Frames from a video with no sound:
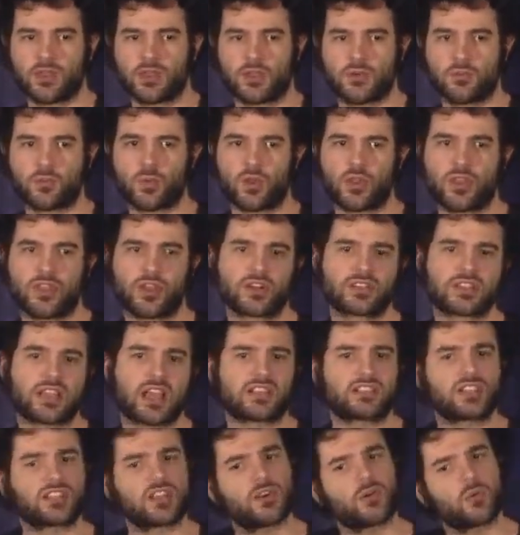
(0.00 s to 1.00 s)
Well, there's
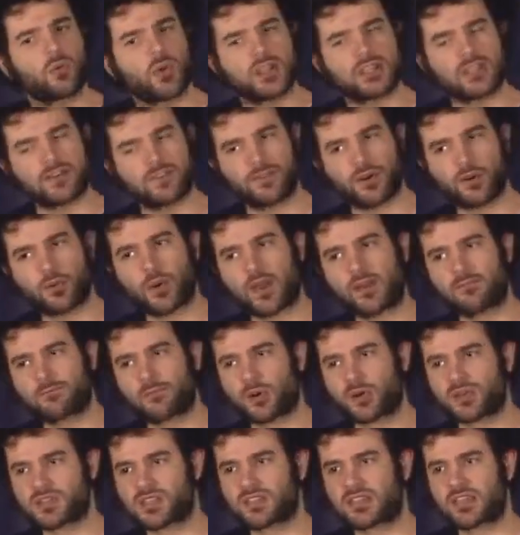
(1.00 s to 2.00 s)
actually a, a, different way of
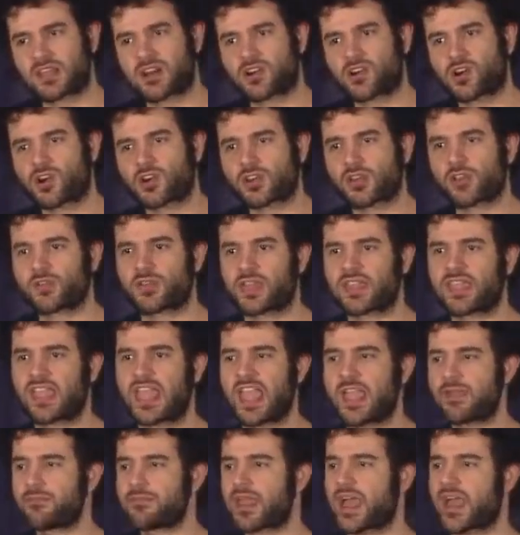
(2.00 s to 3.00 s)
posting data on Cardano that
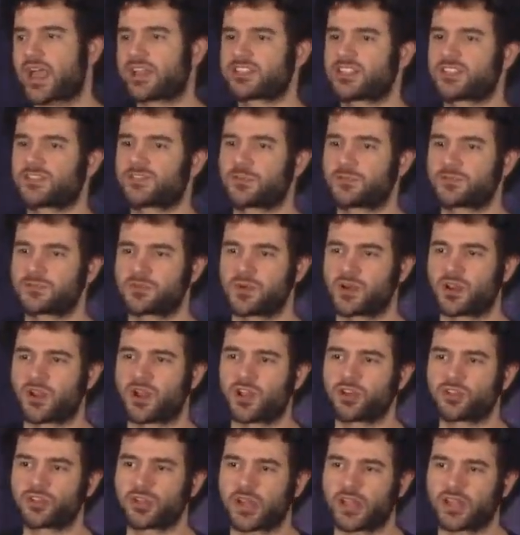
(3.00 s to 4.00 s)
can be accessed from smart
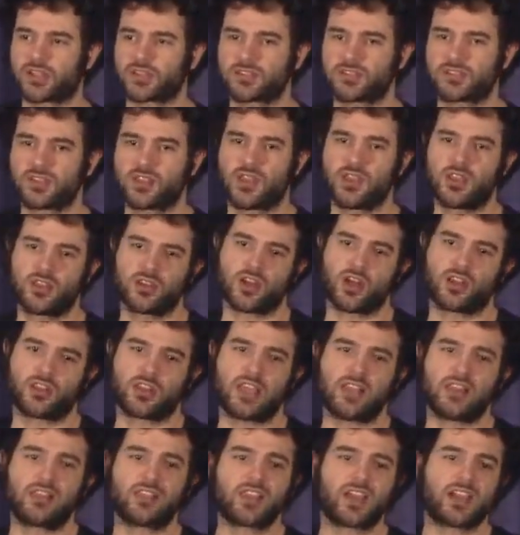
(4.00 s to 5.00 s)
contracts called
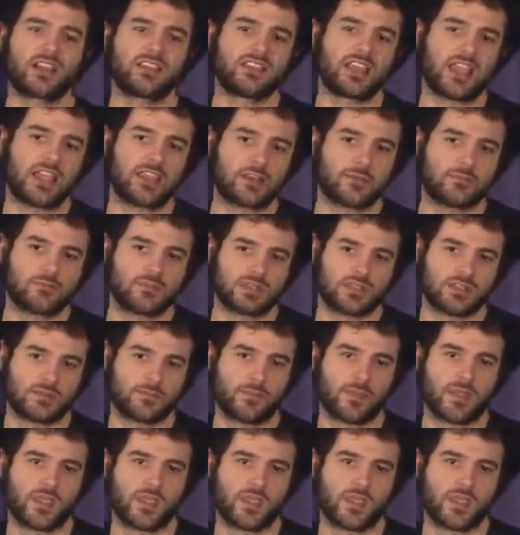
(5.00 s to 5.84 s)
inline datums,